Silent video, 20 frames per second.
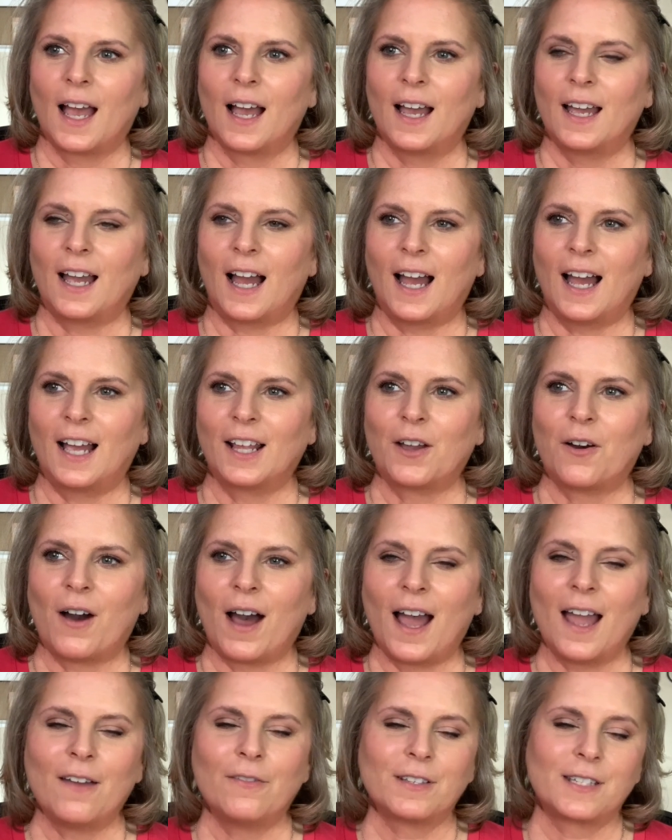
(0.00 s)
I know
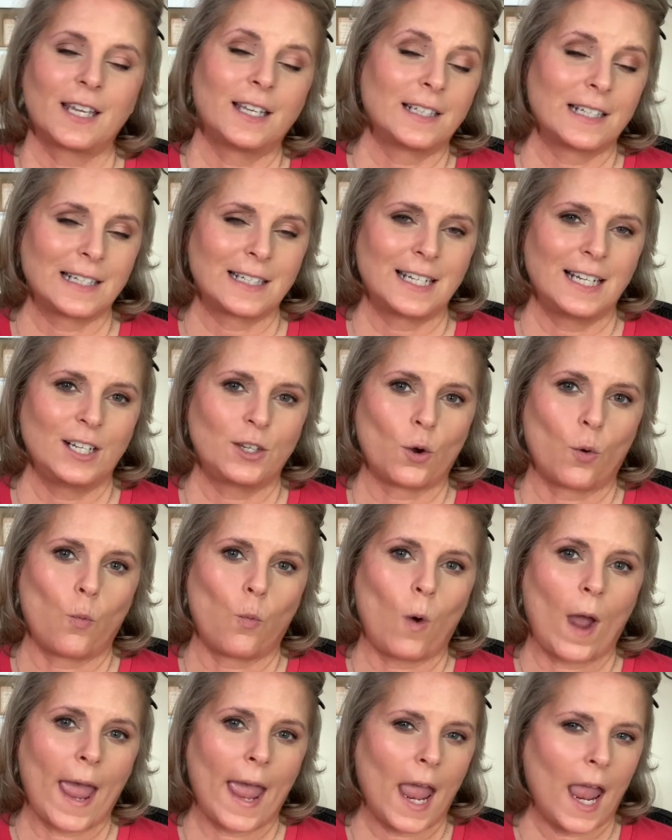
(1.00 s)
I have a tendency to
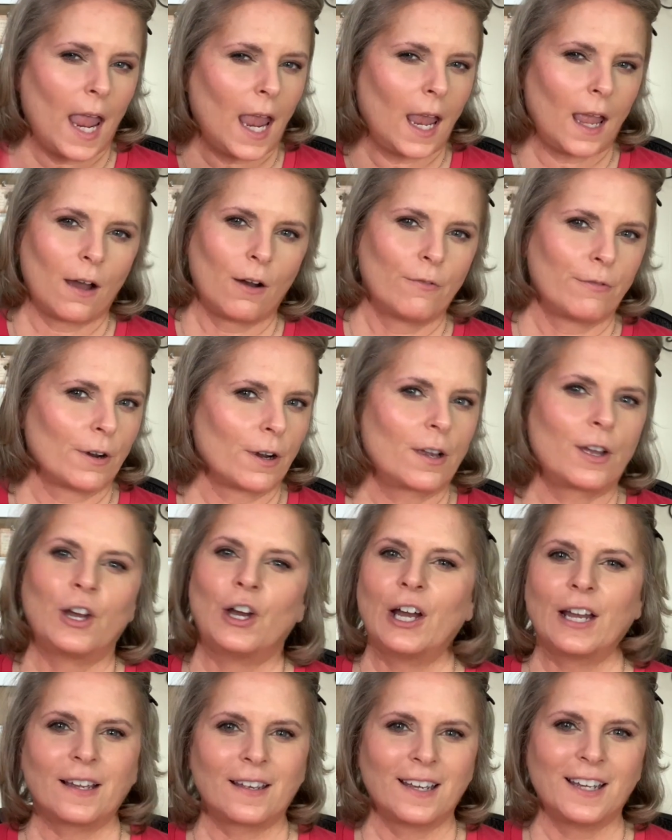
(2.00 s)
way
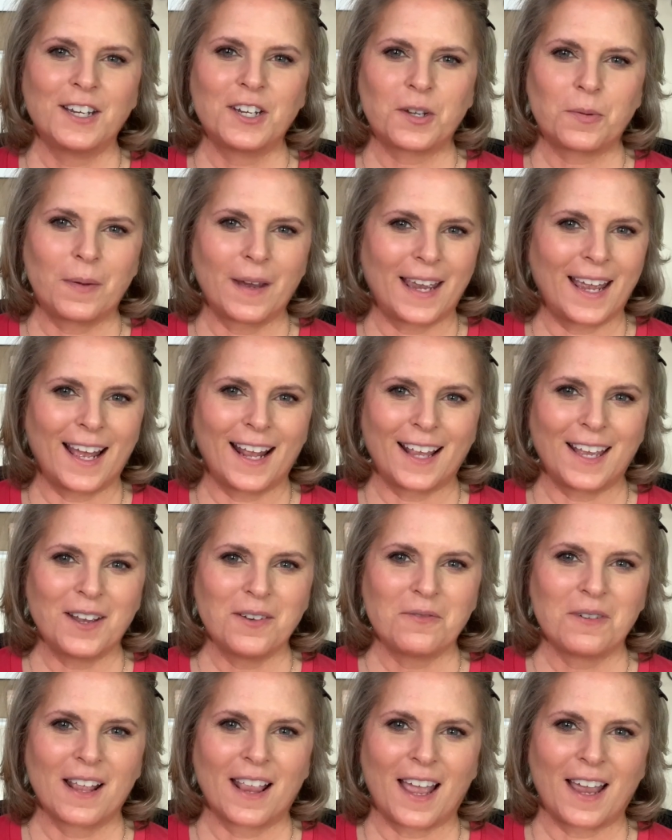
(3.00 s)
overcook spaghetti
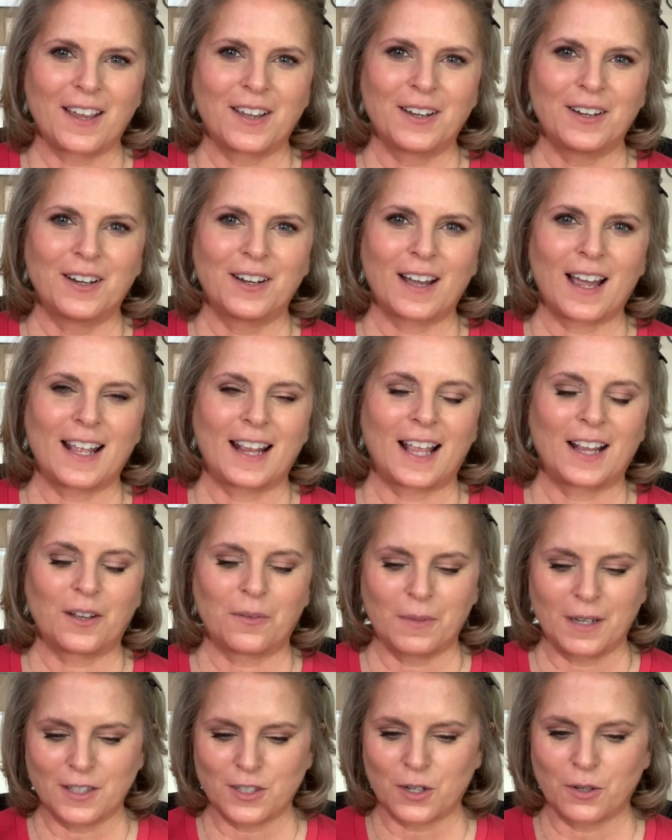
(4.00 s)
when I cook, and I don't
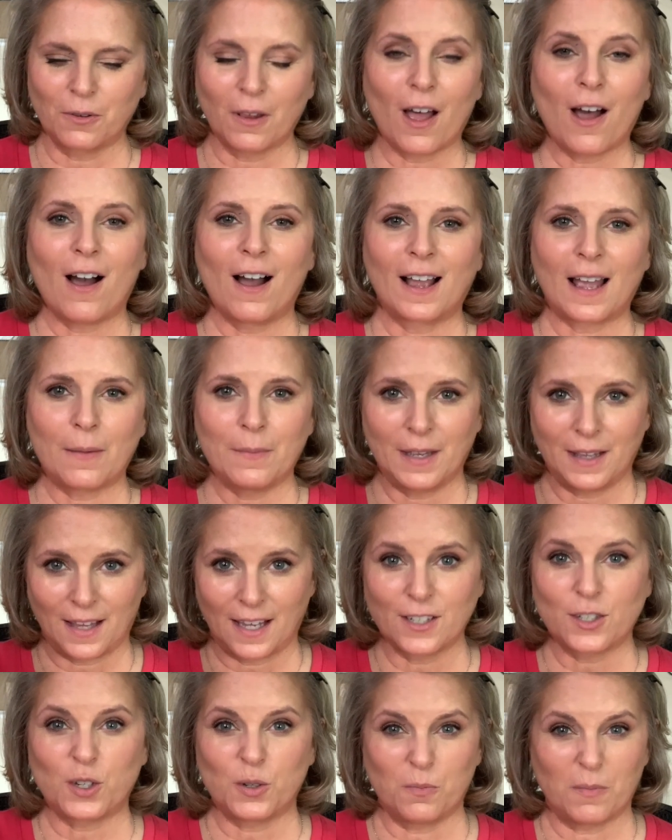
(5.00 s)
mean too long, I mean
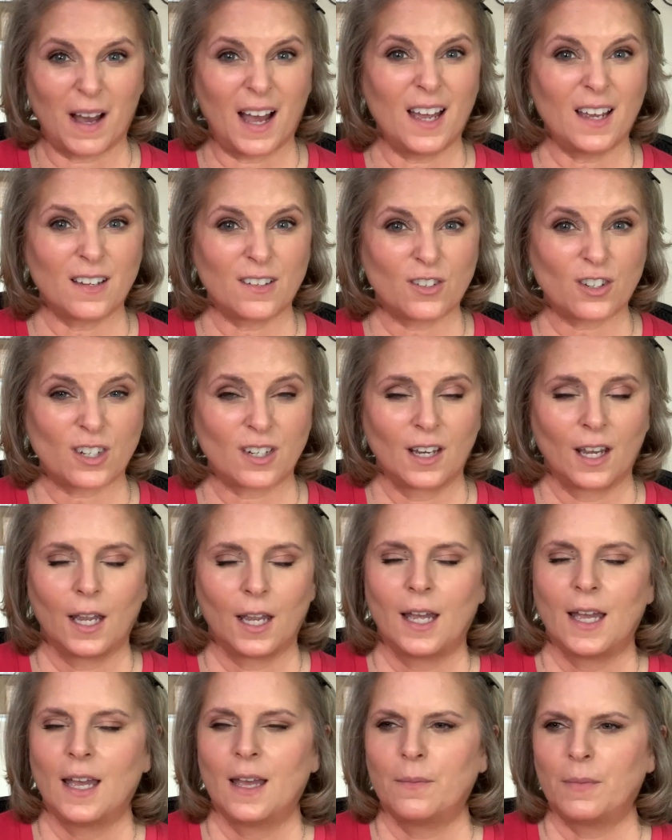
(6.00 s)
like too much,
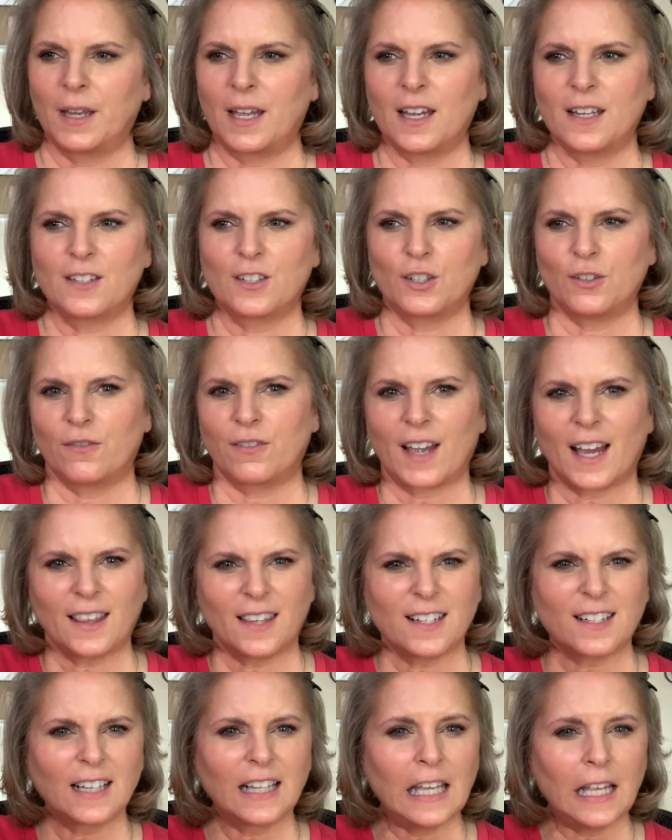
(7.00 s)
because you've got
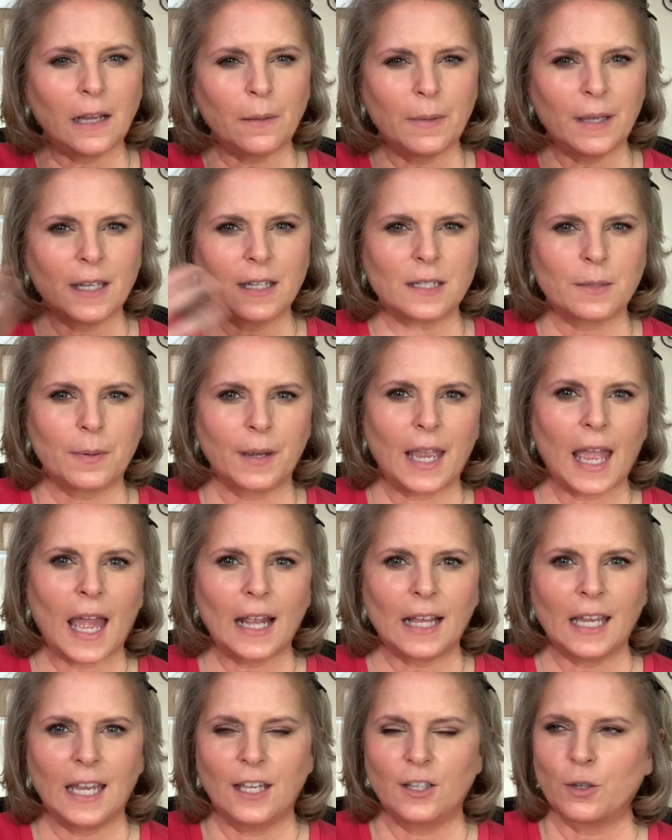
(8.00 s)
this little bit of
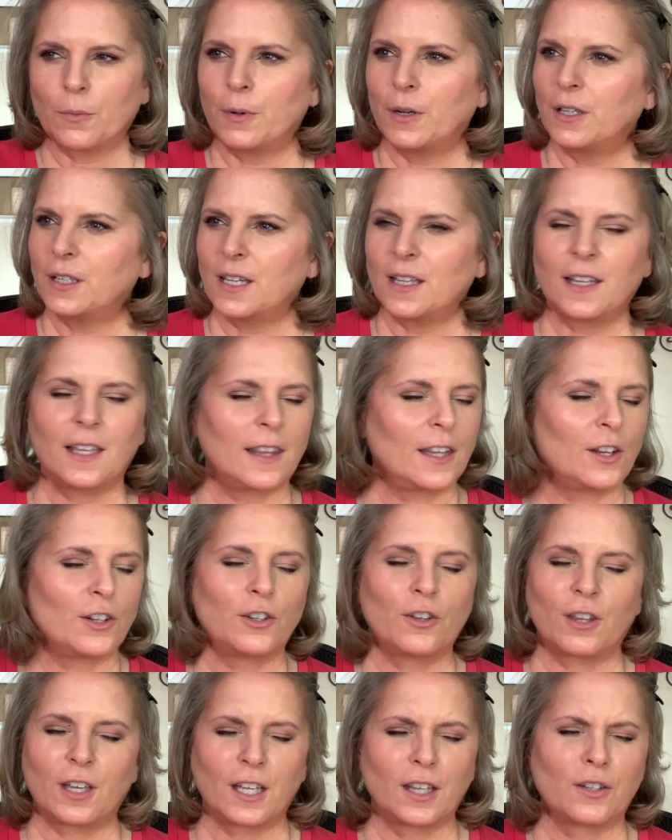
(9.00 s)
spaghetti and you're putting it in there and
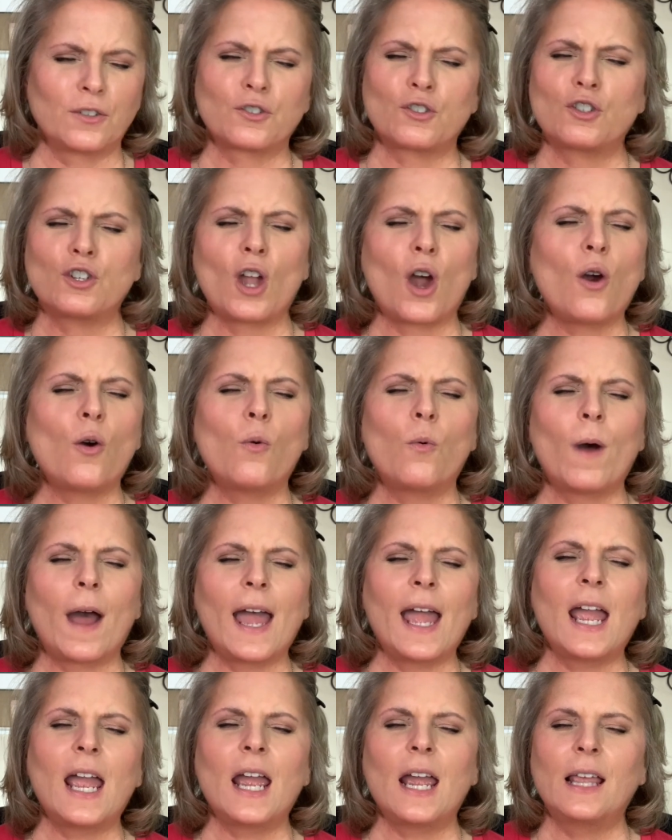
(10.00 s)
you're thinking there's no
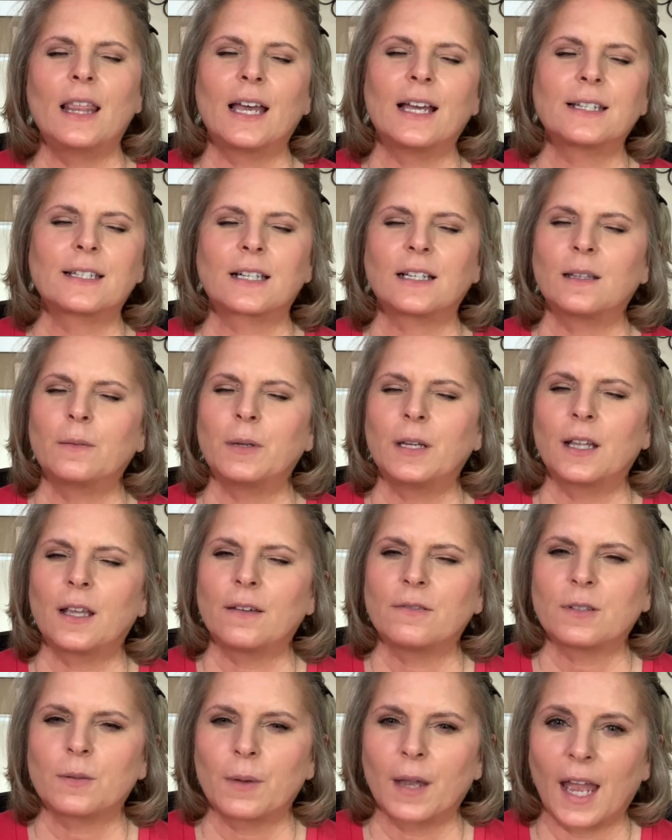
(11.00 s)
way that's going to be
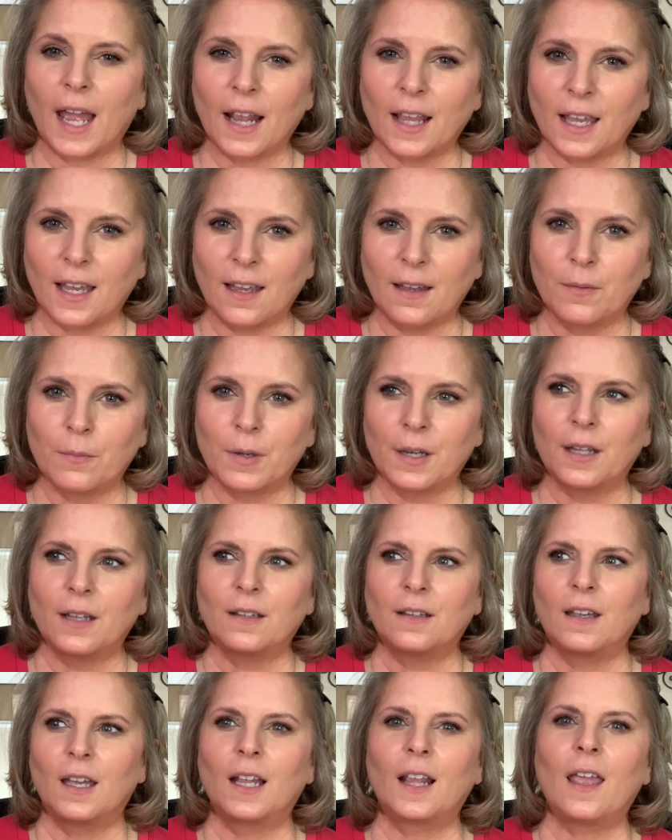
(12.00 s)
enough spaghetti, but
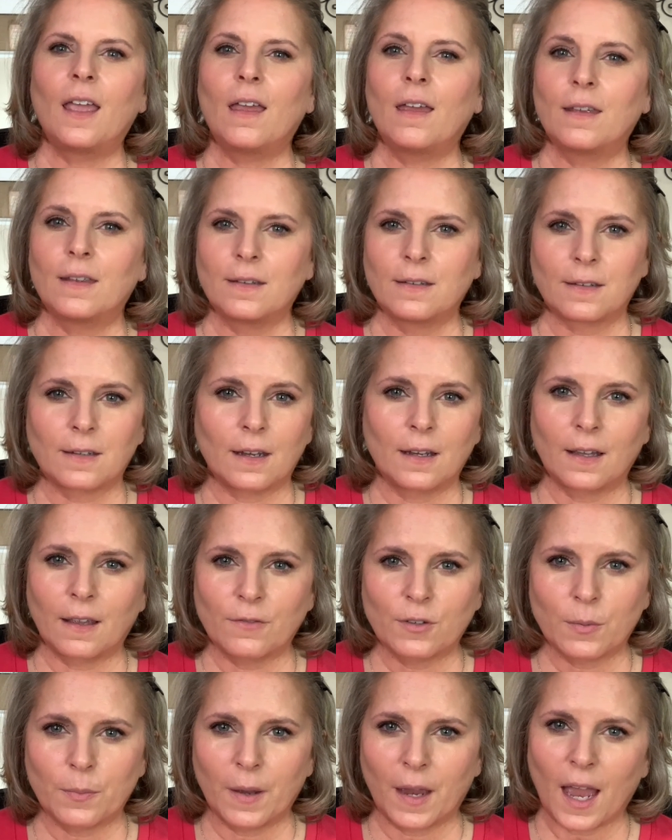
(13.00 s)
it is
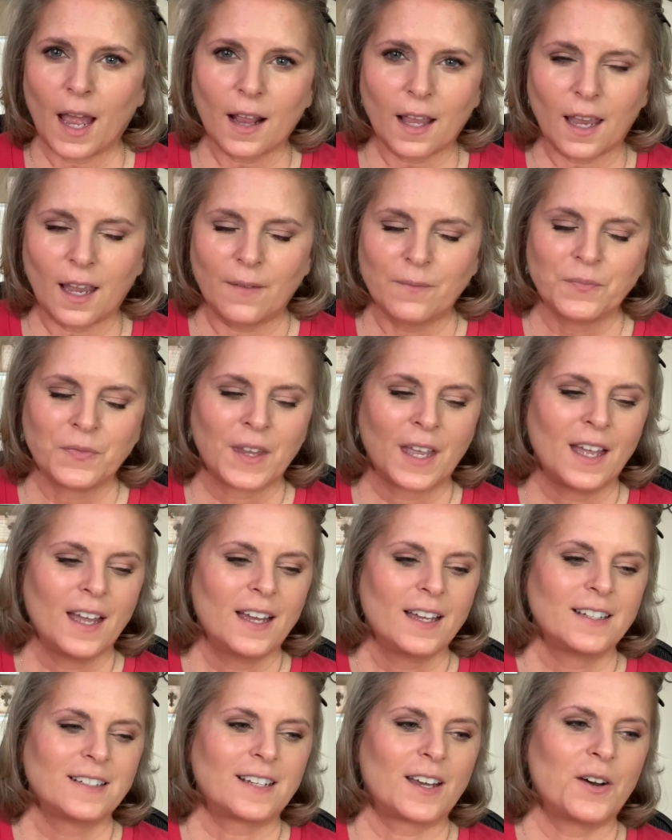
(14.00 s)
enough spaghetti.
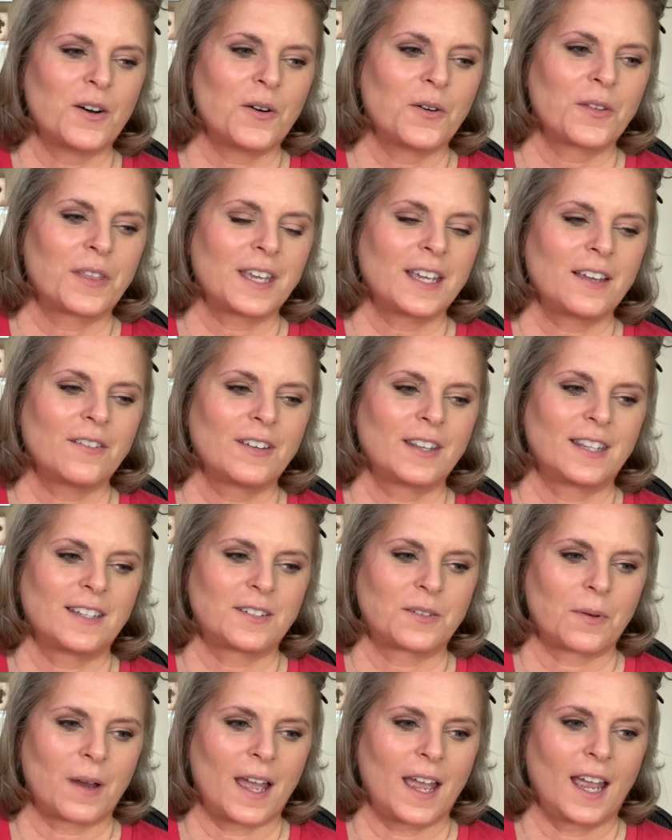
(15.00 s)
So think of it
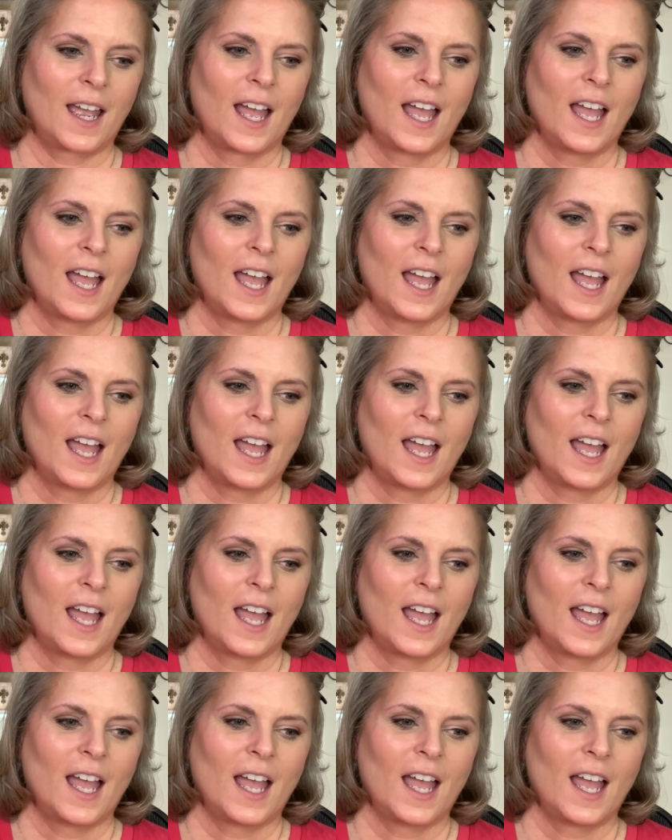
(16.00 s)
this way,